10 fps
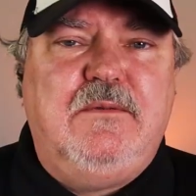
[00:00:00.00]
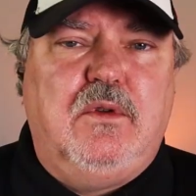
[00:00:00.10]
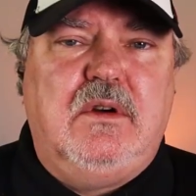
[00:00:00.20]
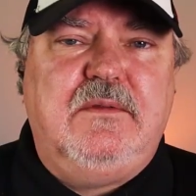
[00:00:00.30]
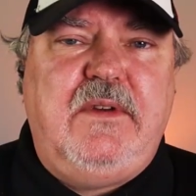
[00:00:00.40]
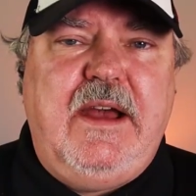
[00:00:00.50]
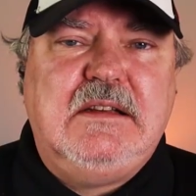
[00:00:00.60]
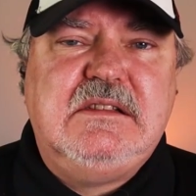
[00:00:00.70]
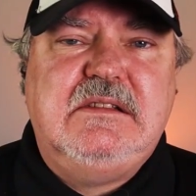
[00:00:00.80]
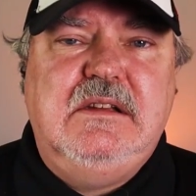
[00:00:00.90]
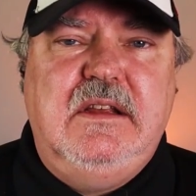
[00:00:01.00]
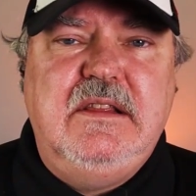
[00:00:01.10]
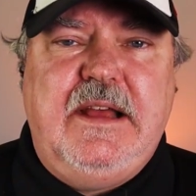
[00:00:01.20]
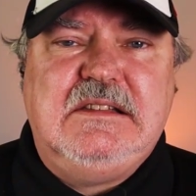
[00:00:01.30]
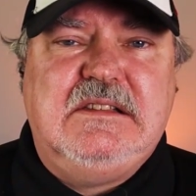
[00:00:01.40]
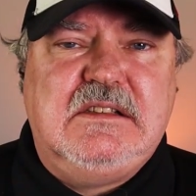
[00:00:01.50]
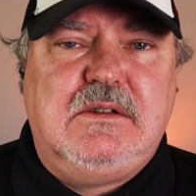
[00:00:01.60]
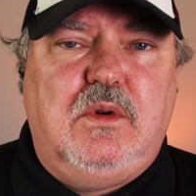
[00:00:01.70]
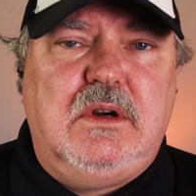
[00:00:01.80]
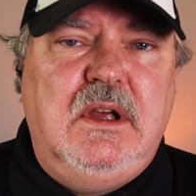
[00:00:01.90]
Florida fasts in that six
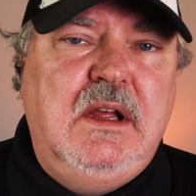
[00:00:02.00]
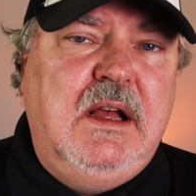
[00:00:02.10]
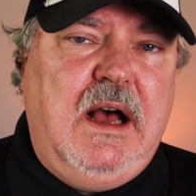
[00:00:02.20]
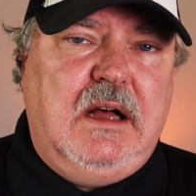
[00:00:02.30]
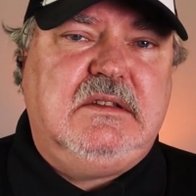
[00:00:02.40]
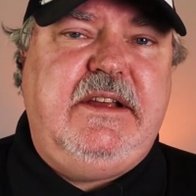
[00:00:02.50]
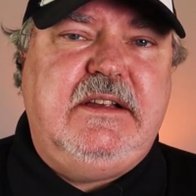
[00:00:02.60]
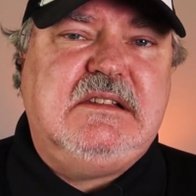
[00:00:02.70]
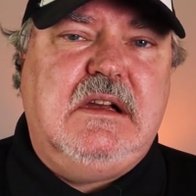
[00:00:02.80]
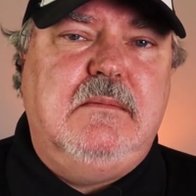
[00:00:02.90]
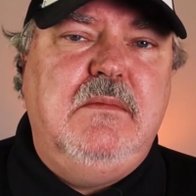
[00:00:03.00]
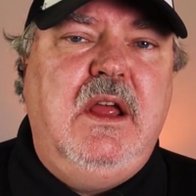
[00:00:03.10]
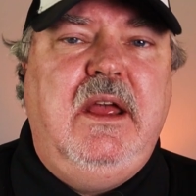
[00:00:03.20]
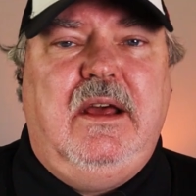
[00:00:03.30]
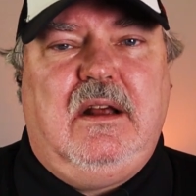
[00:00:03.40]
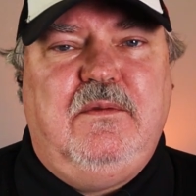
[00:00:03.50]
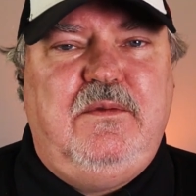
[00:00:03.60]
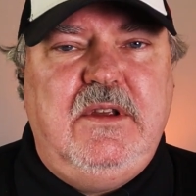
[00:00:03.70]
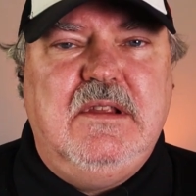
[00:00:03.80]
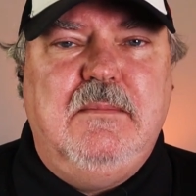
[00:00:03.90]
quart, I'll take some and I'll
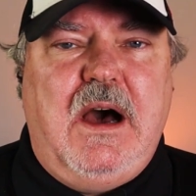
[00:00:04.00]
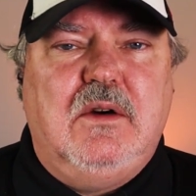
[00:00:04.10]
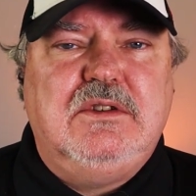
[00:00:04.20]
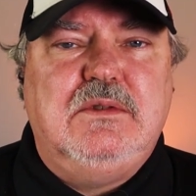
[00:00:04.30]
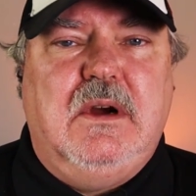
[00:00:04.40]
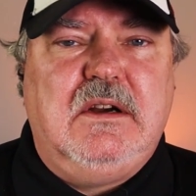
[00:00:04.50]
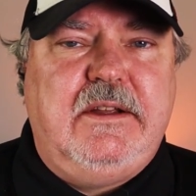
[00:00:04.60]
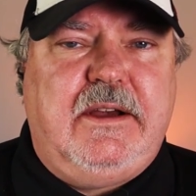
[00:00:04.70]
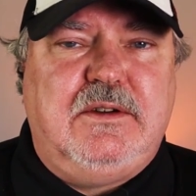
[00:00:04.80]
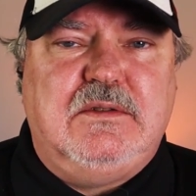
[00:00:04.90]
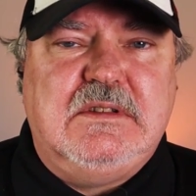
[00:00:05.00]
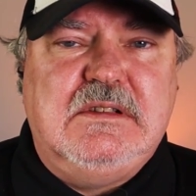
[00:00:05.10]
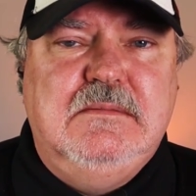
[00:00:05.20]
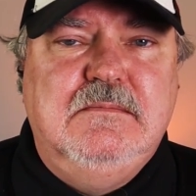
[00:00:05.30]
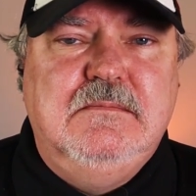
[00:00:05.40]
feed them out to our geckos.